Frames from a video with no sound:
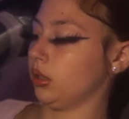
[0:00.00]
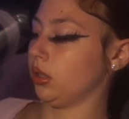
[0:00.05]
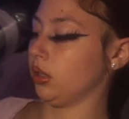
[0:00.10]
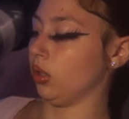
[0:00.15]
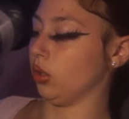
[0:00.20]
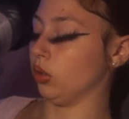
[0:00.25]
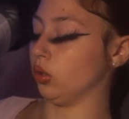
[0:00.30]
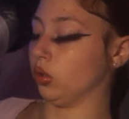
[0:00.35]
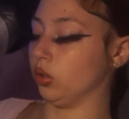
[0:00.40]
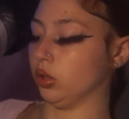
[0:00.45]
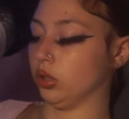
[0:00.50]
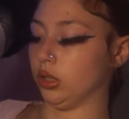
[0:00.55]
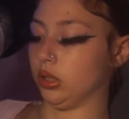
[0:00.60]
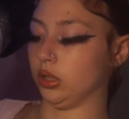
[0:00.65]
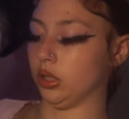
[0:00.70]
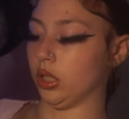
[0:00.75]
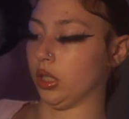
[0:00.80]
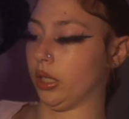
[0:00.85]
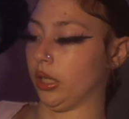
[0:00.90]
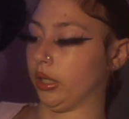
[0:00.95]
old and
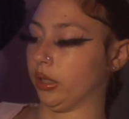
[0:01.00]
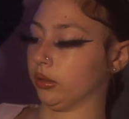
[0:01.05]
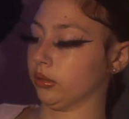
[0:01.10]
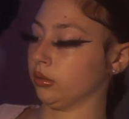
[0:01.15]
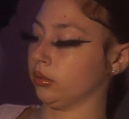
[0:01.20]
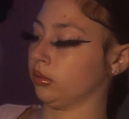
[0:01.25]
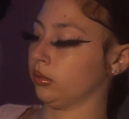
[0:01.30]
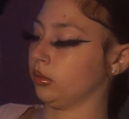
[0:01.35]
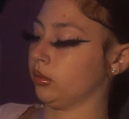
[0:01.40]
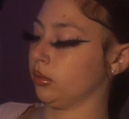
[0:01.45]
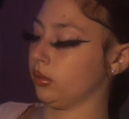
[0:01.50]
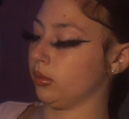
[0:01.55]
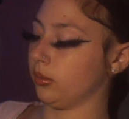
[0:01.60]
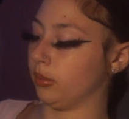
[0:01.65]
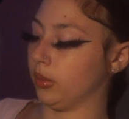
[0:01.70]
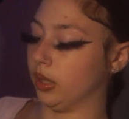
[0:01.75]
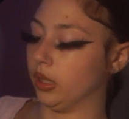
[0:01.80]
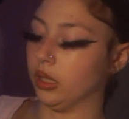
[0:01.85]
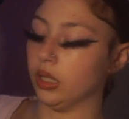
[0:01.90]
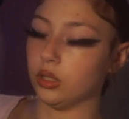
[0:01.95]
dirty.
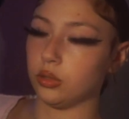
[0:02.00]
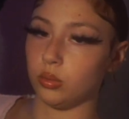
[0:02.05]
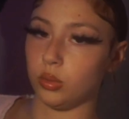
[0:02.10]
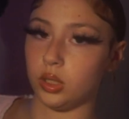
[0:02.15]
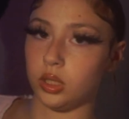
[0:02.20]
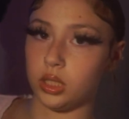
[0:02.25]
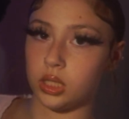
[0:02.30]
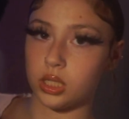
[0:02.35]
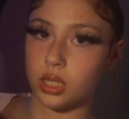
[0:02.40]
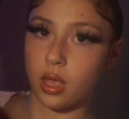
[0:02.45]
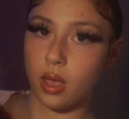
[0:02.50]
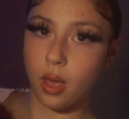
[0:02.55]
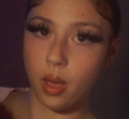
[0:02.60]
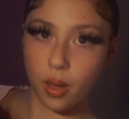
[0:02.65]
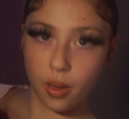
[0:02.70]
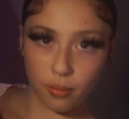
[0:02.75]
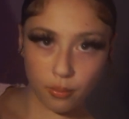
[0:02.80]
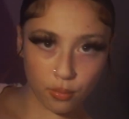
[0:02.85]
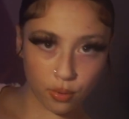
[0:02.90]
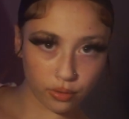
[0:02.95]
But this one's
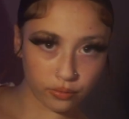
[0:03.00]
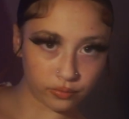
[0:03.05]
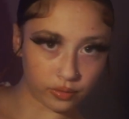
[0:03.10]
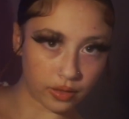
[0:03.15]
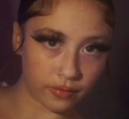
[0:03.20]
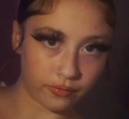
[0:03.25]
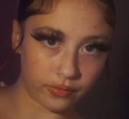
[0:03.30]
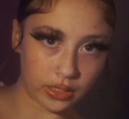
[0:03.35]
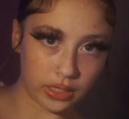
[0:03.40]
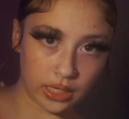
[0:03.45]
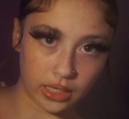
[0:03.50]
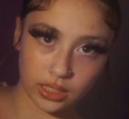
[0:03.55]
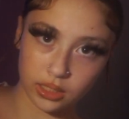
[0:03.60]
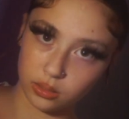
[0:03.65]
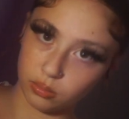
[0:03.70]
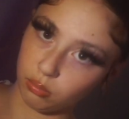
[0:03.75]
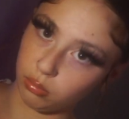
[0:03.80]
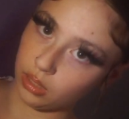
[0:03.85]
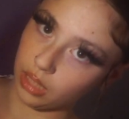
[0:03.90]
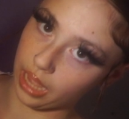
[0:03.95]
more fluffy and it's
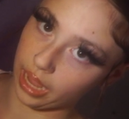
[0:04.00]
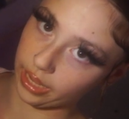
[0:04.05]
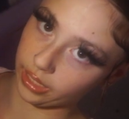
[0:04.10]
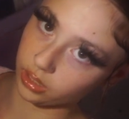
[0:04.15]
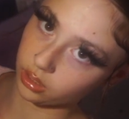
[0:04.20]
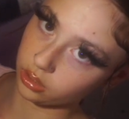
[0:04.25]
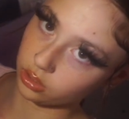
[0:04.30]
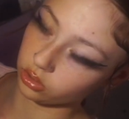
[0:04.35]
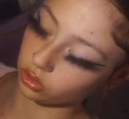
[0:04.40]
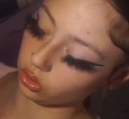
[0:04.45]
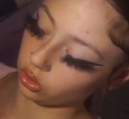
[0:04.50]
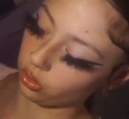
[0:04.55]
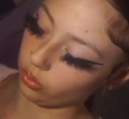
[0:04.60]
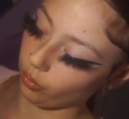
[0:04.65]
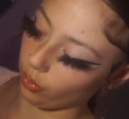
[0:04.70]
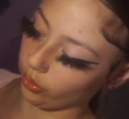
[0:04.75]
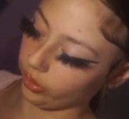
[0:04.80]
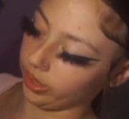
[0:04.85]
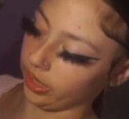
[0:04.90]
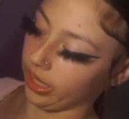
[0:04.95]
black, so it
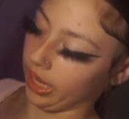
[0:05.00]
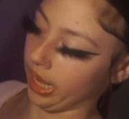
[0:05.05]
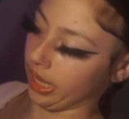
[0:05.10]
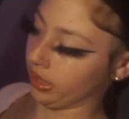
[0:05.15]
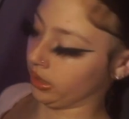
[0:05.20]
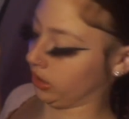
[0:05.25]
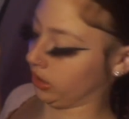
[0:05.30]
won't get as